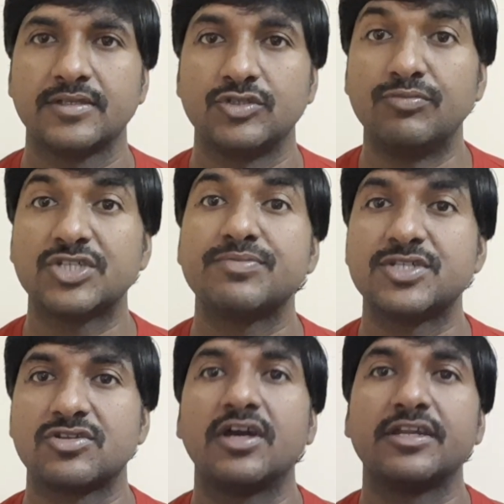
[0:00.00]
So you must be
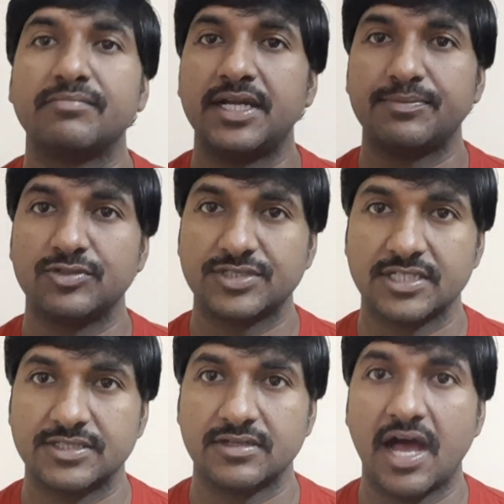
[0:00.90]
strong in multiple
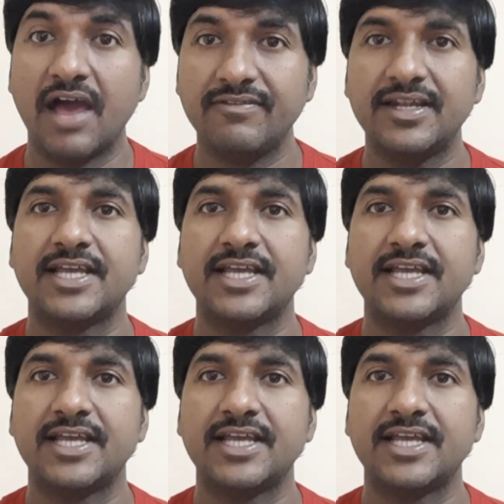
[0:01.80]
skills. I will